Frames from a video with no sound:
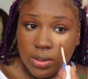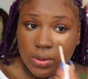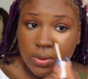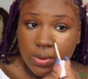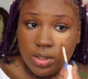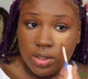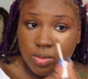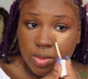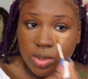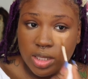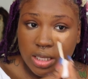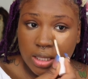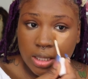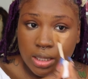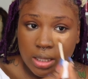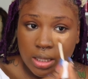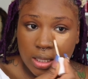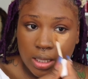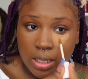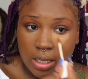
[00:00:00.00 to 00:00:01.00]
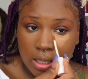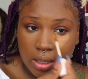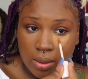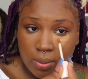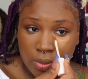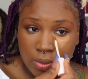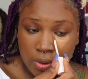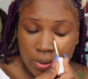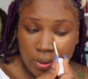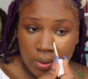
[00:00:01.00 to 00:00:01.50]
He's playing the game.
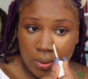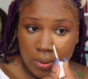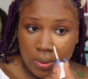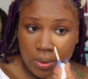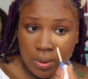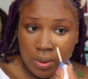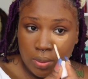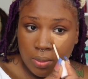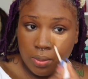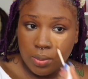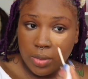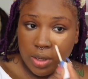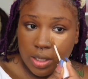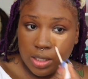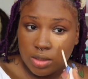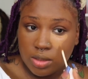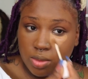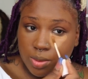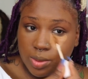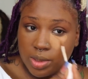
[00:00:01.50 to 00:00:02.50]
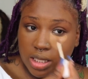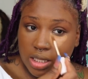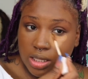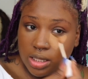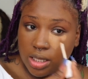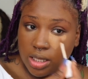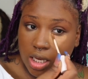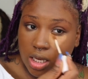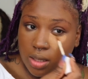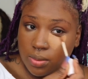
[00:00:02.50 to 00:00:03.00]
Ryan has been playing the
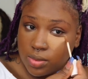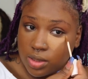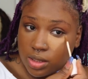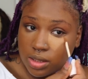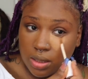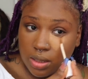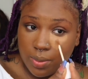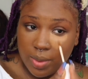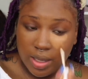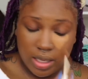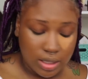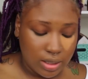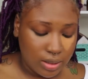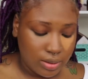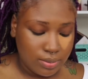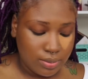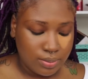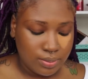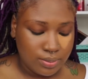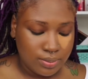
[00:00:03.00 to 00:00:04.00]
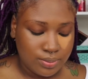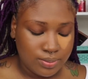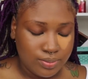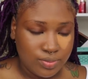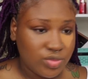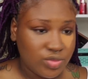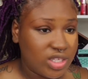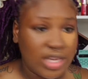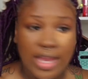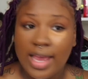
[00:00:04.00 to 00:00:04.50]
game since I met him.
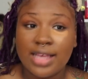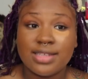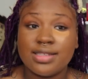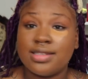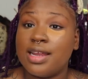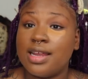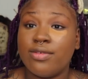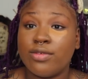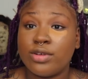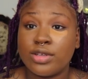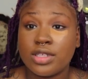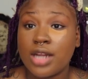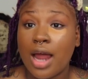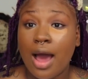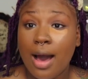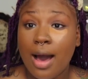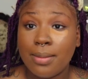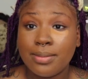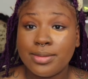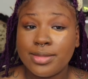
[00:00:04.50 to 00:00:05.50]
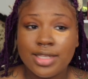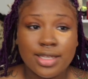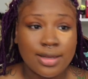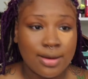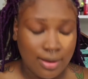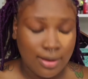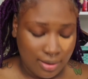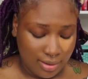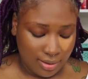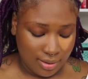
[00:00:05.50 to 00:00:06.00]
He hasn't ever stopped.
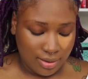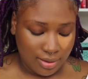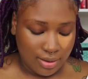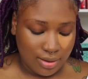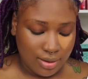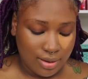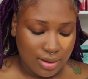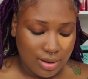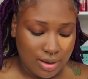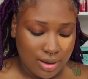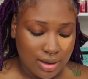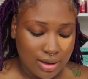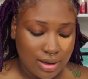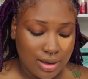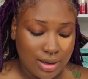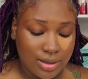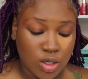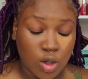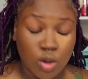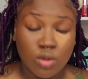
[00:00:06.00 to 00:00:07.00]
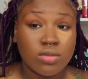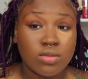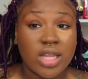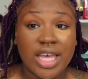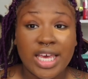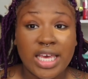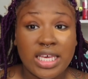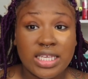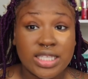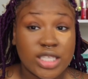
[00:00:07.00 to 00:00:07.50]
Uh, don't
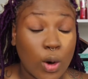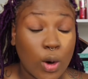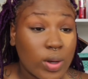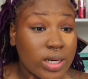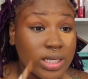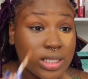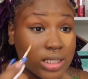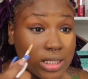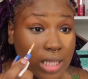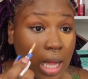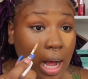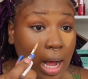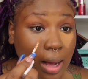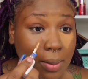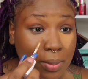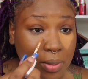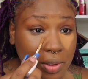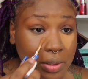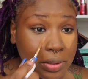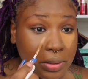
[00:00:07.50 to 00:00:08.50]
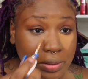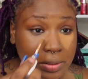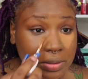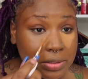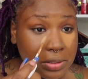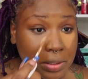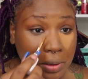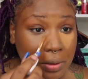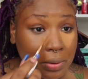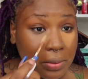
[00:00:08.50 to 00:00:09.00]
think he's going to stop.
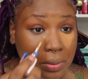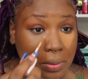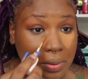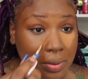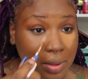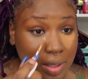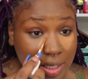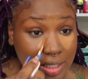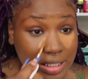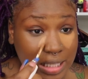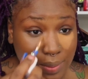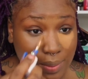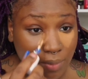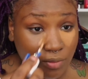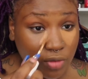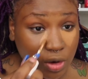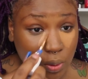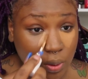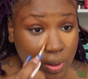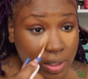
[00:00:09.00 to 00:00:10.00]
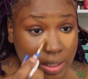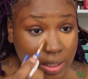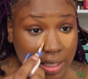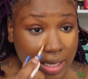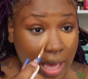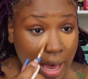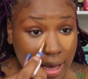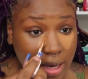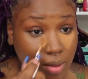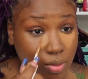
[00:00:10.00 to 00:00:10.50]
So anytime I'm recording and
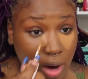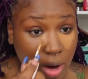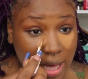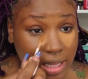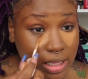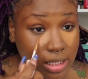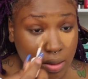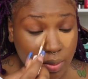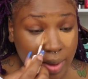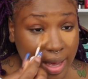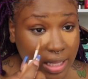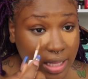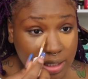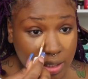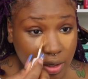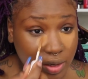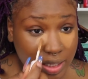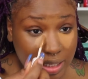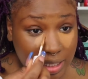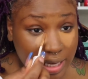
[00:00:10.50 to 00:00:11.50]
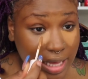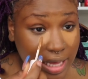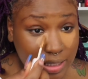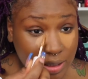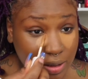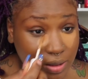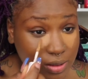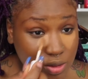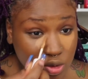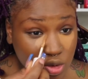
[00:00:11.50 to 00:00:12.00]
y'all hear Brian in the back talking, he ain't
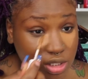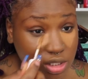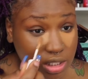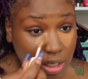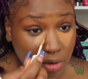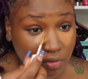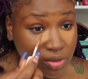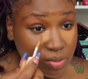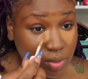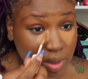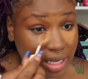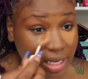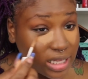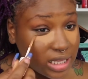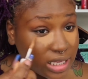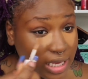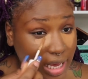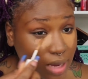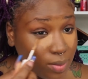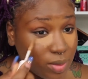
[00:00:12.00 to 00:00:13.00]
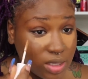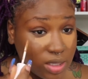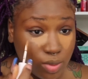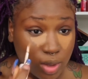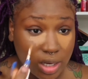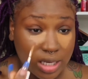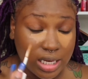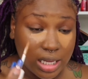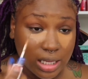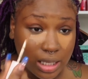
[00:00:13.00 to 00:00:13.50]
talking to himself. He's playing the game and he's
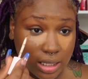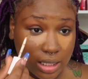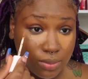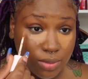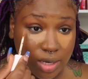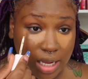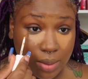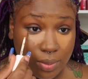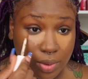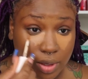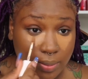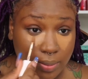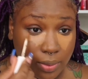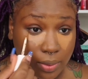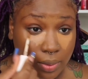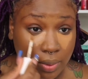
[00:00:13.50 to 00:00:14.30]
probably yelling at the damn people.